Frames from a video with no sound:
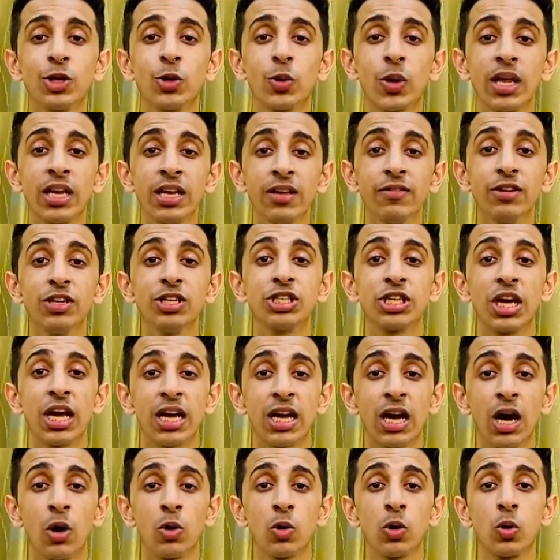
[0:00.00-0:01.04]
you can even check
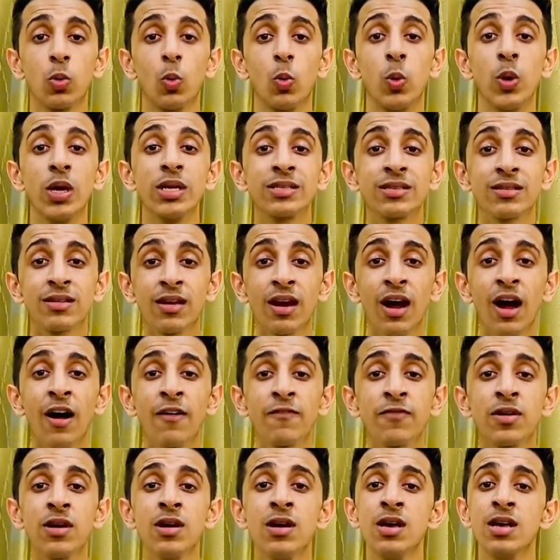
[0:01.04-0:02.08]
out
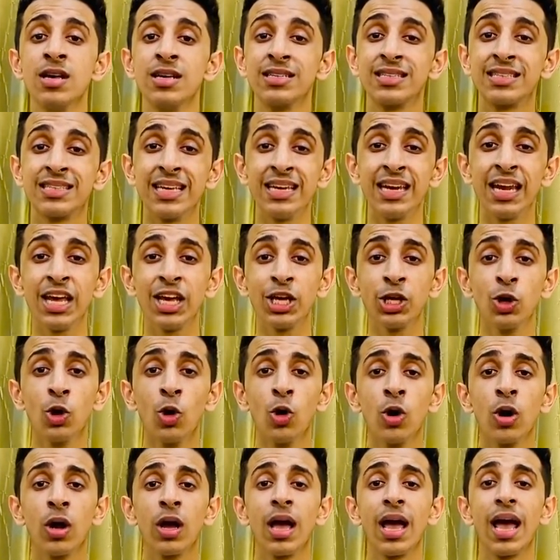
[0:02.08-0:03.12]
Wizcraft,
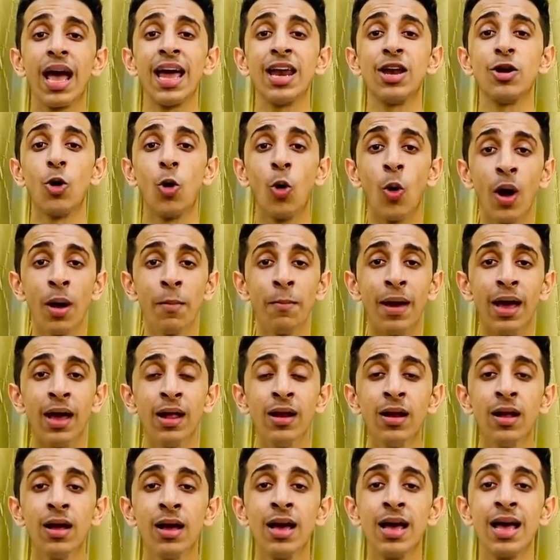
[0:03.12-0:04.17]
Cineyug, and
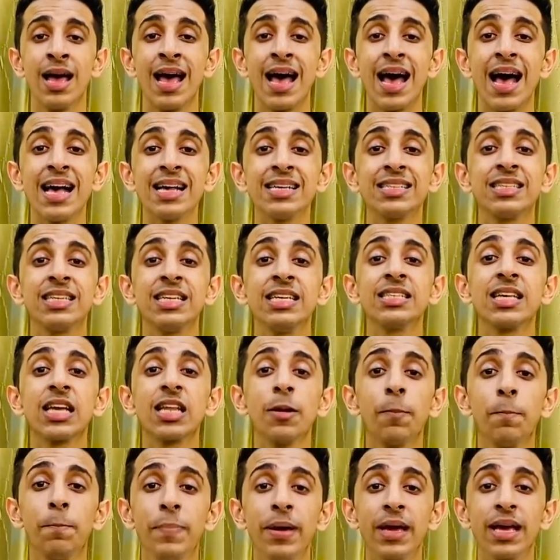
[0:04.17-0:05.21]
OML as these are
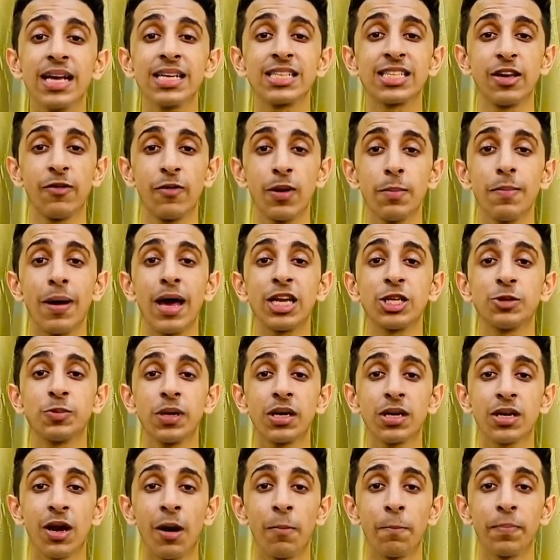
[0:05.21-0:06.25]
the biggest event
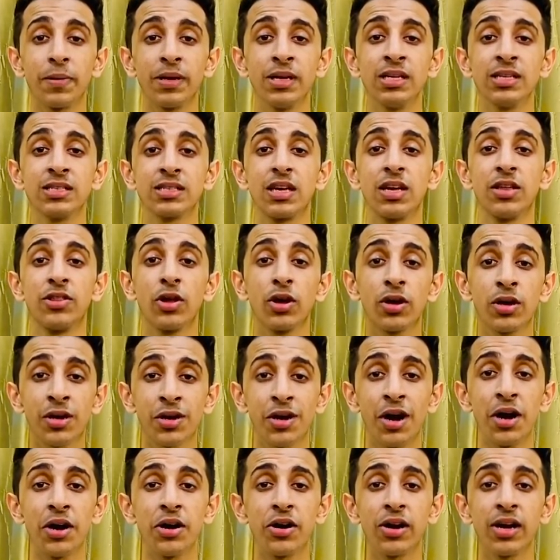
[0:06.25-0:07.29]
management companies in the
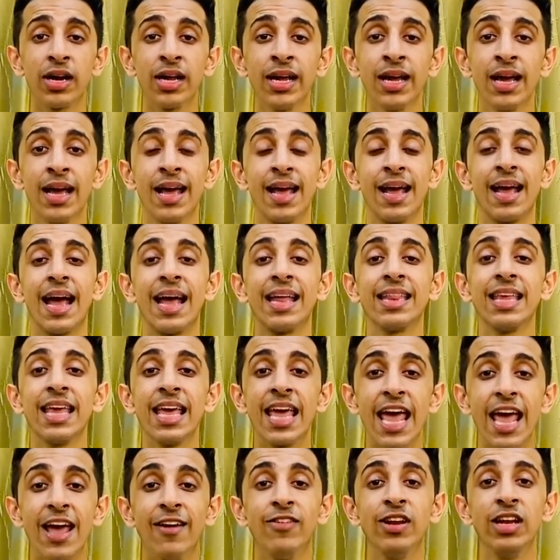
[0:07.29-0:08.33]
country and they
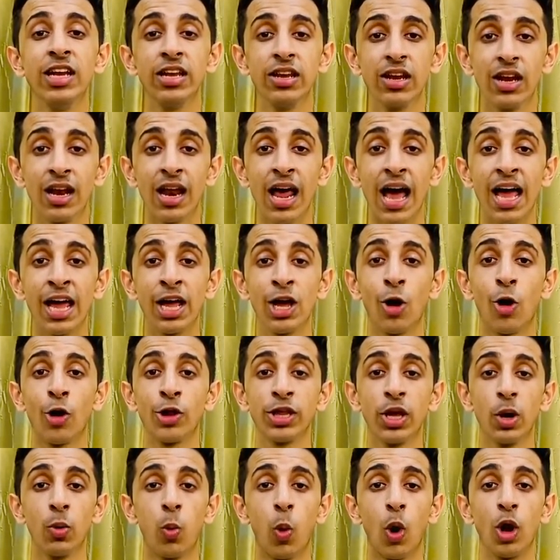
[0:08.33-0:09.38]
heavily rely on
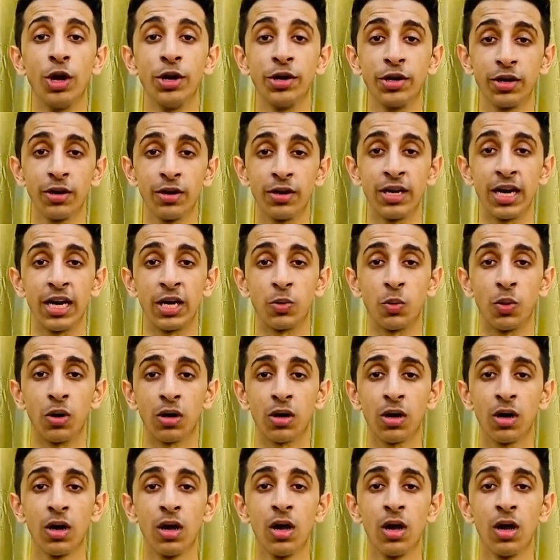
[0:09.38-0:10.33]
their volunteer network.